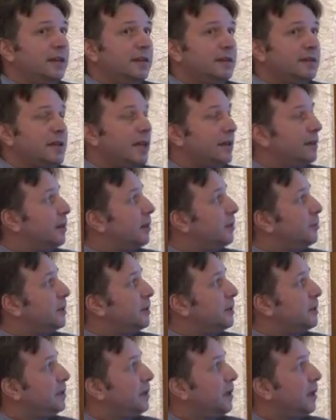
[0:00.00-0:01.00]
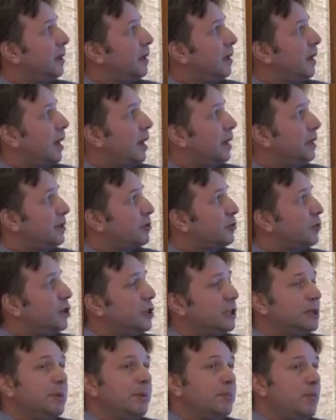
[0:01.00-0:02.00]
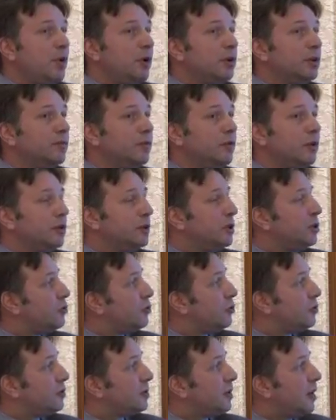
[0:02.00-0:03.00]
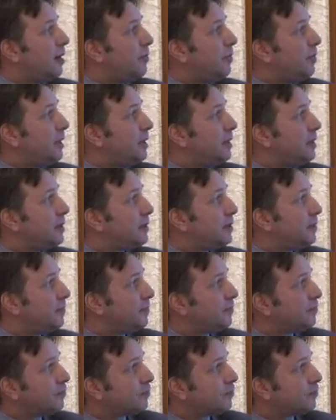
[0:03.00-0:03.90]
settlement, and it's going to be a burden for the insurance companies.